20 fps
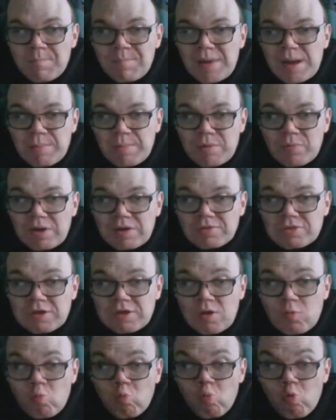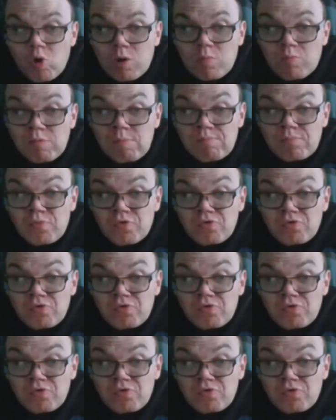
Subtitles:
Batman with the Wooden Woman,